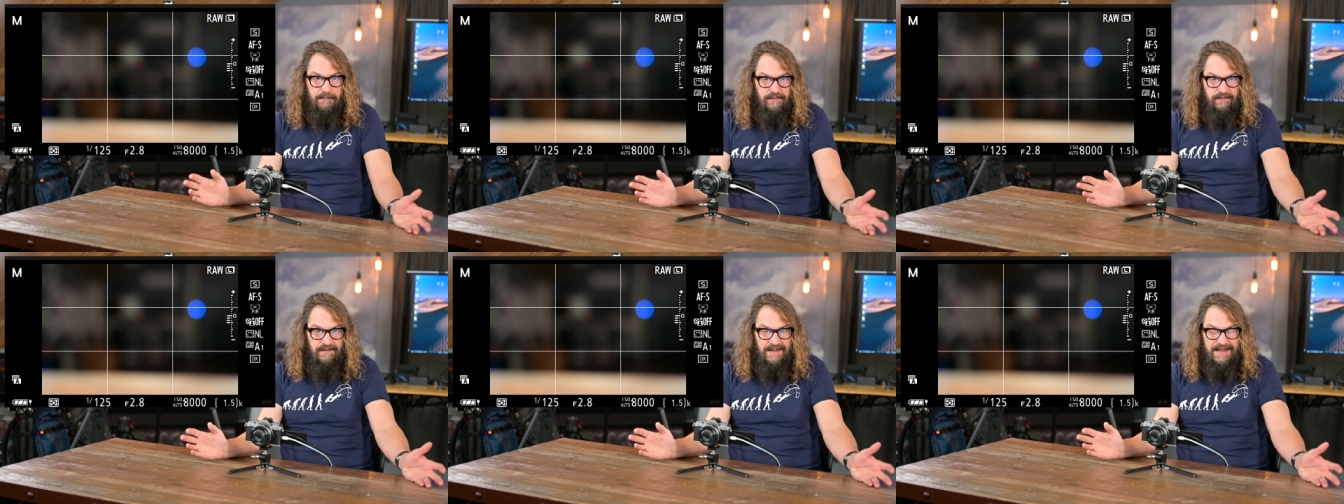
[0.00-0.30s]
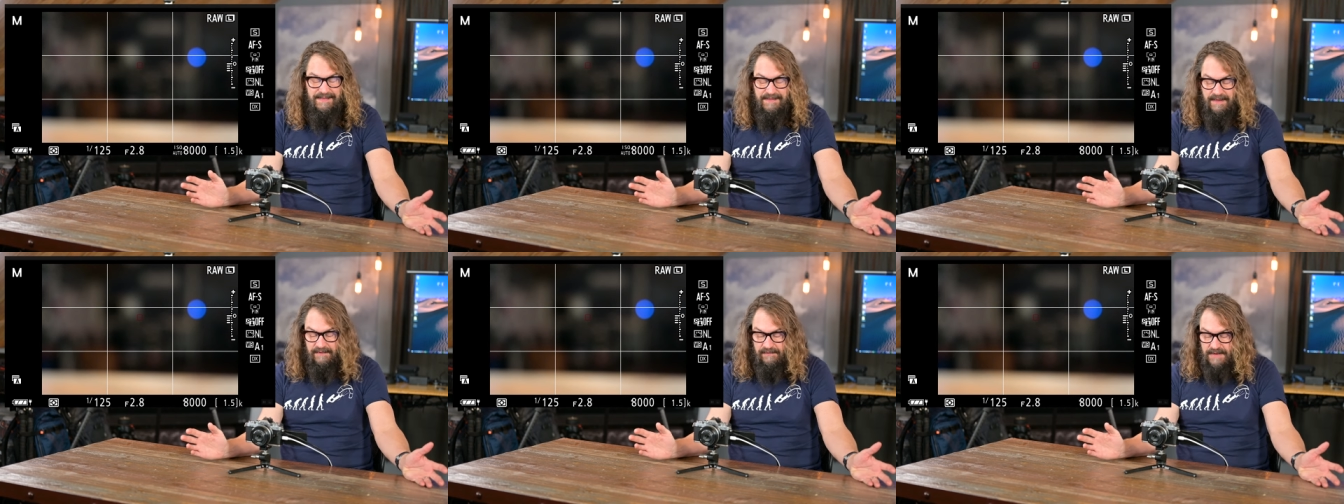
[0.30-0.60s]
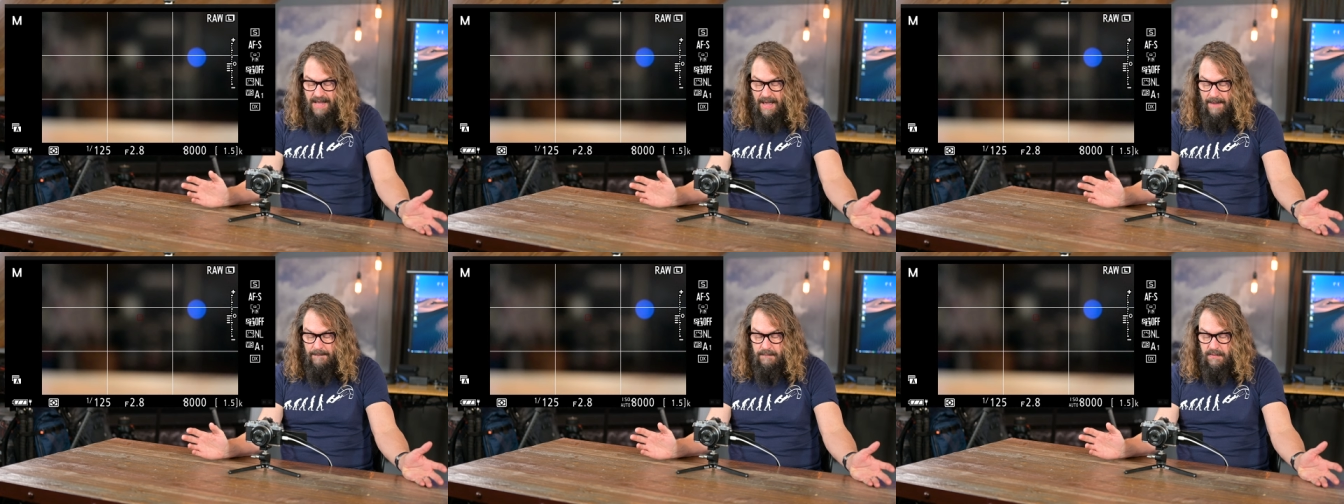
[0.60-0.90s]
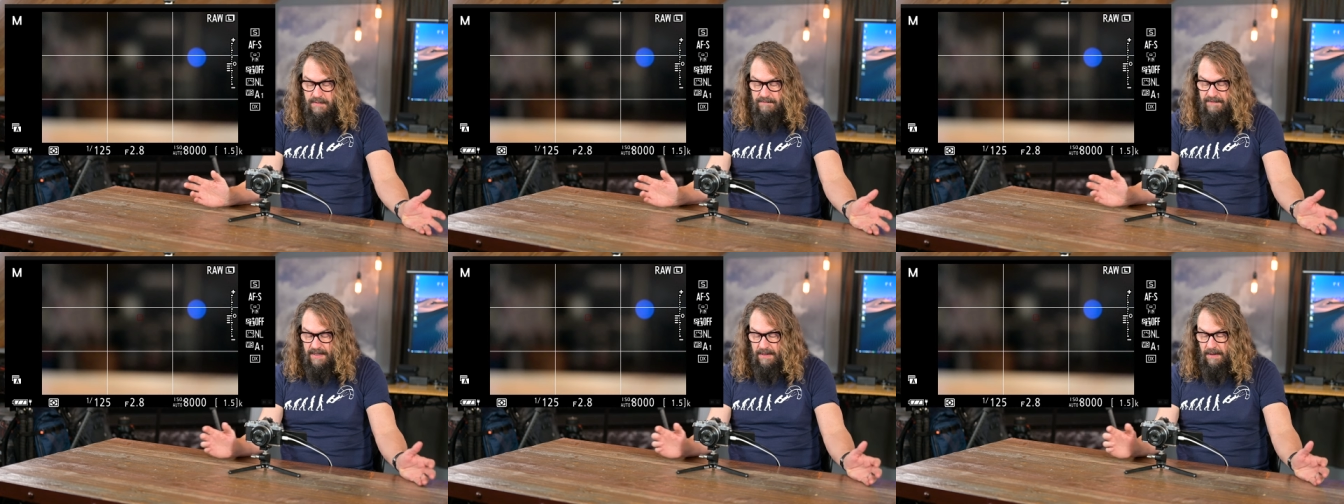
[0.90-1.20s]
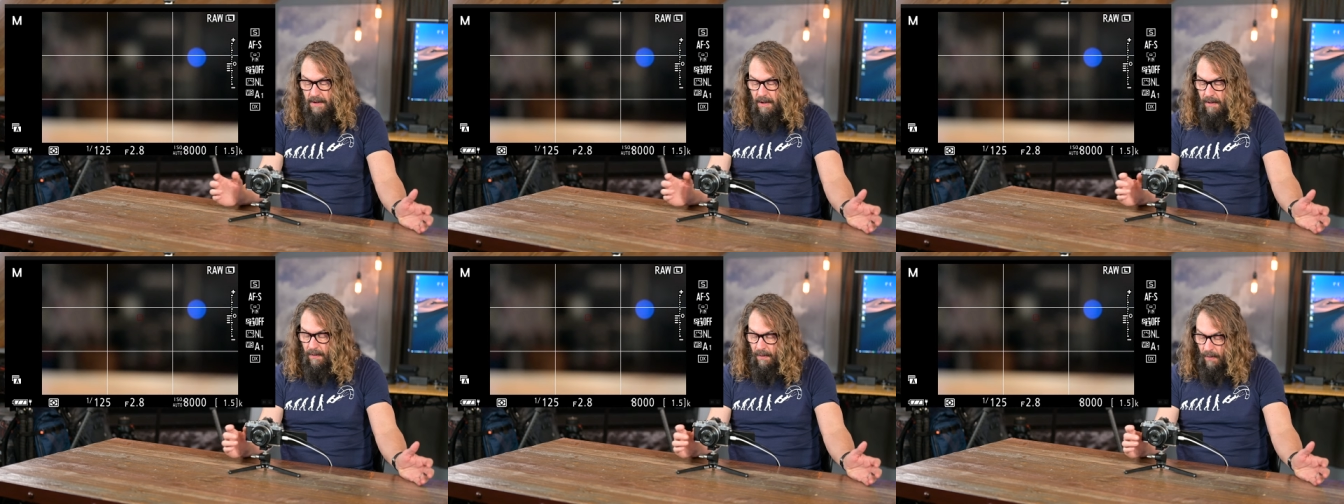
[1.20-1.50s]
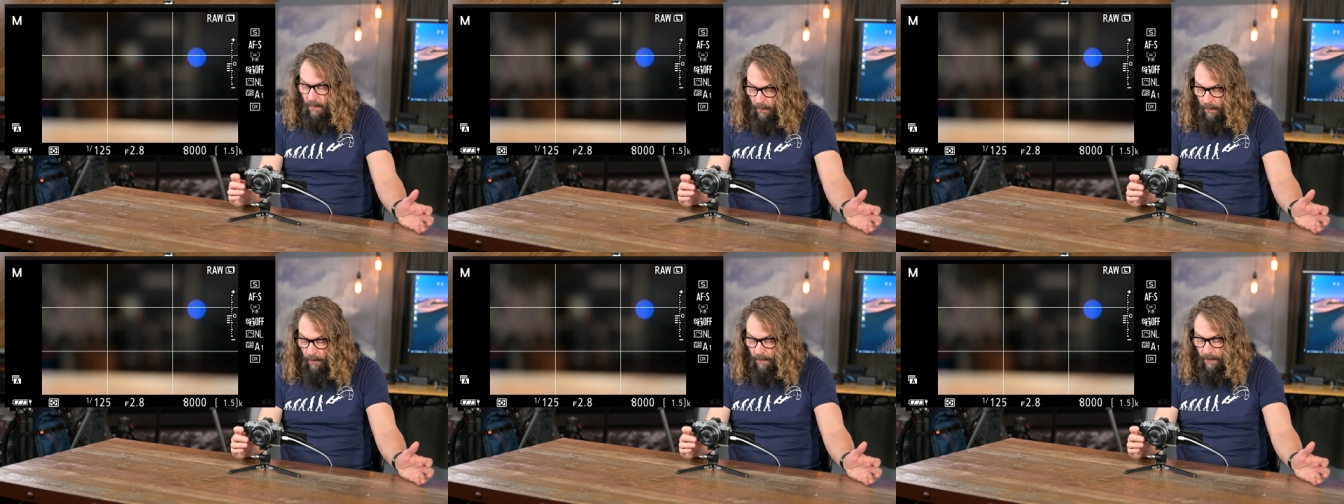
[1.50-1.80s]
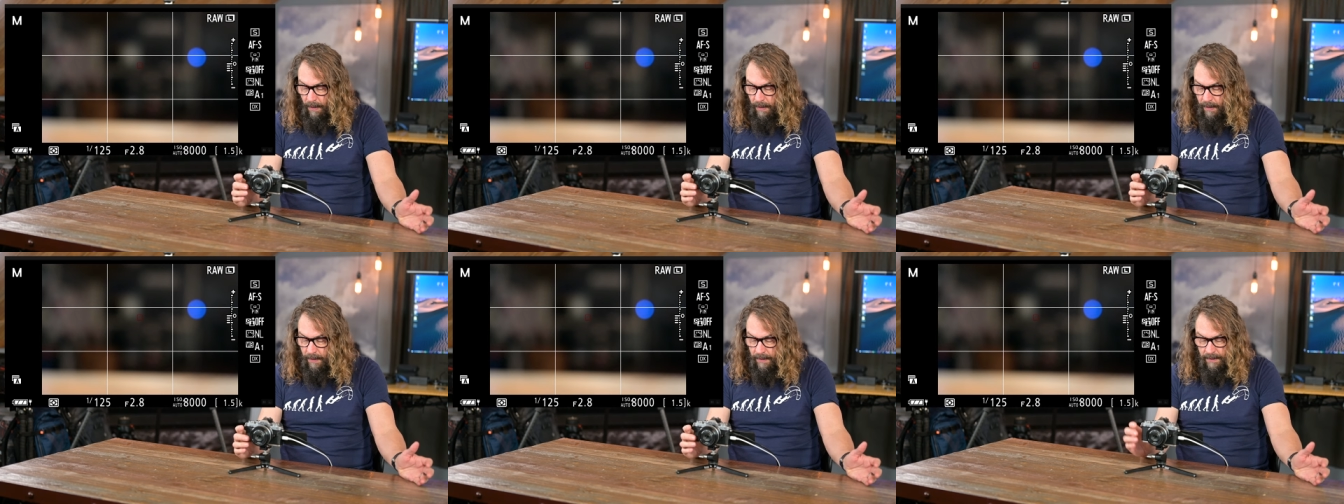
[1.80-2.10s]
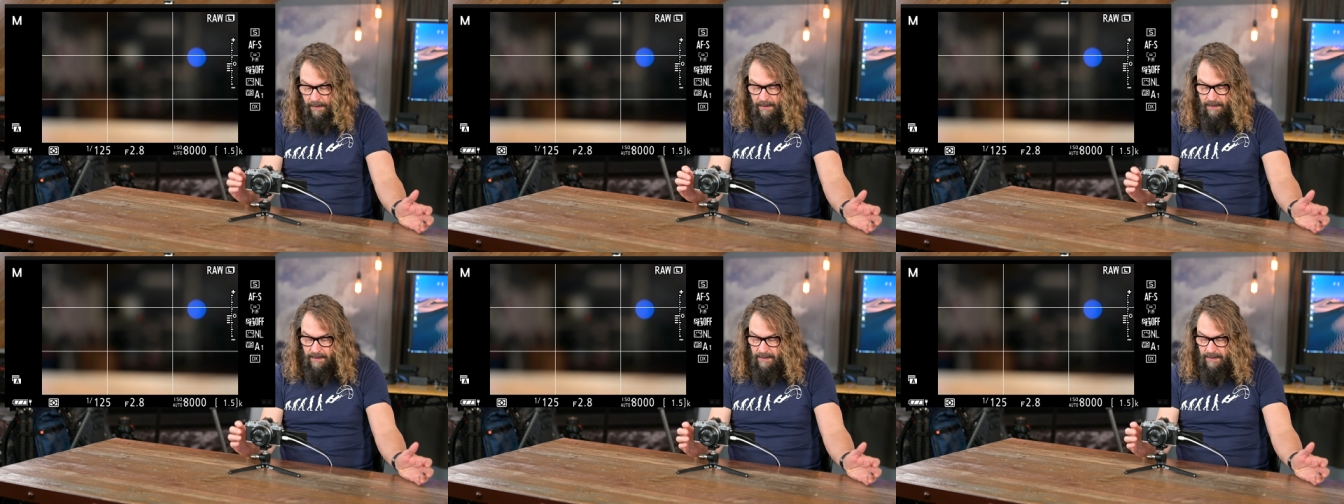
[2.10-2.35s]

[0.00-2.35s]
scene that's not moving at all. Or